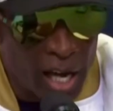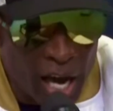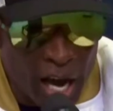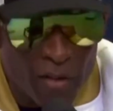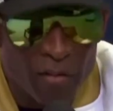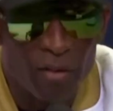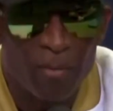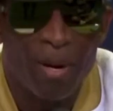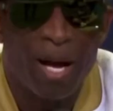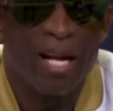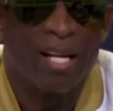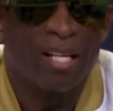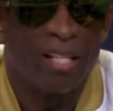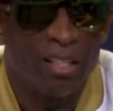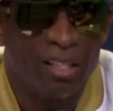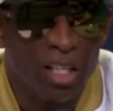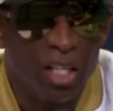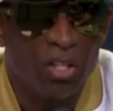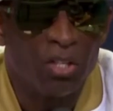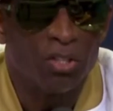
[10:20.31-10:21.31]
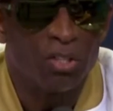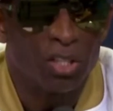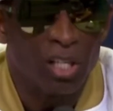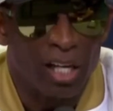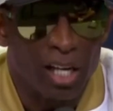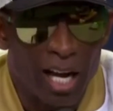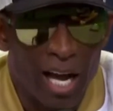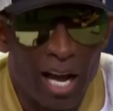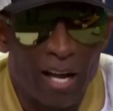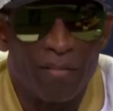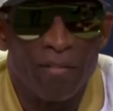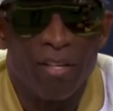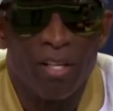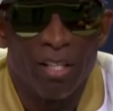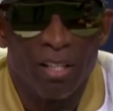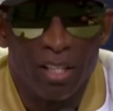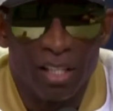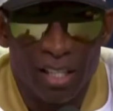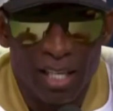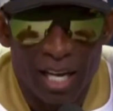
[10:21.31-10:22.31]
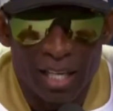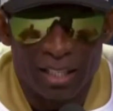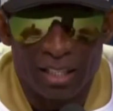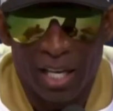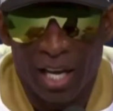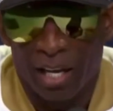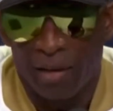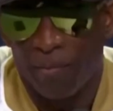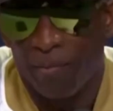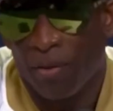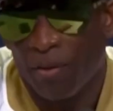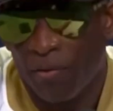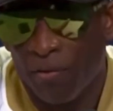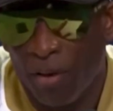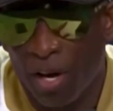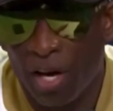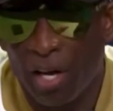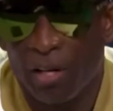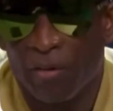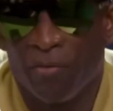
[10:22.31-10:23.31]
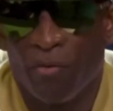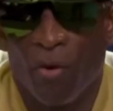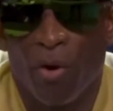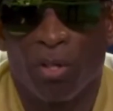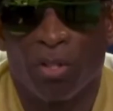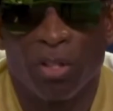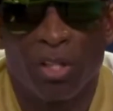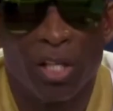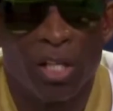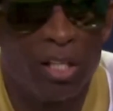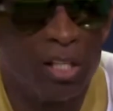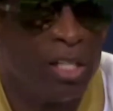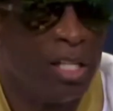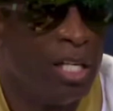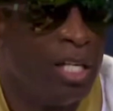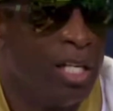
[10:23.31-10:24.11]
Everybody continues their life the next day. Very unfortunate.